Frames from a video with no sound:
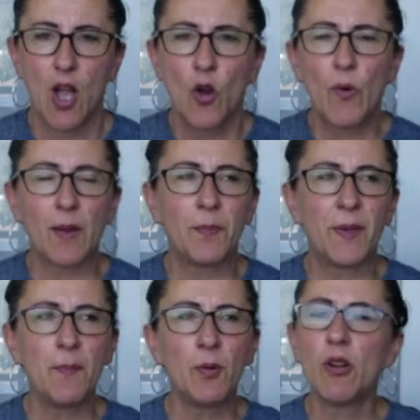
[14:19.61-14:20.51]
When
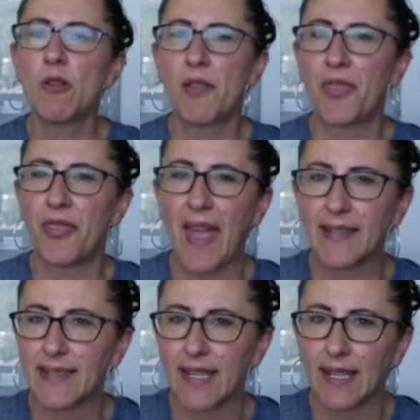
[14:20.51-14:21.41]
people are
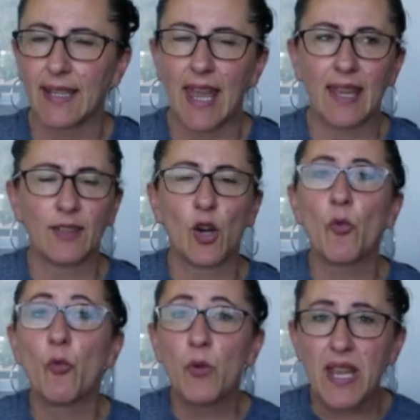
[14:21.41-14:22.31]
authentic and they're
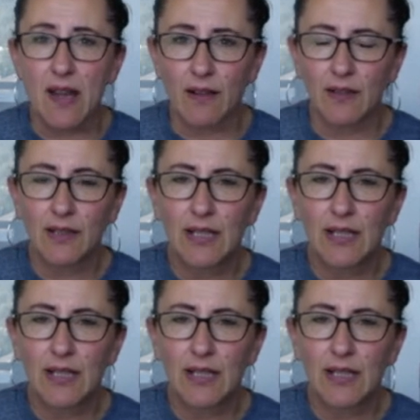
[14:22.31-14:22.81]
real,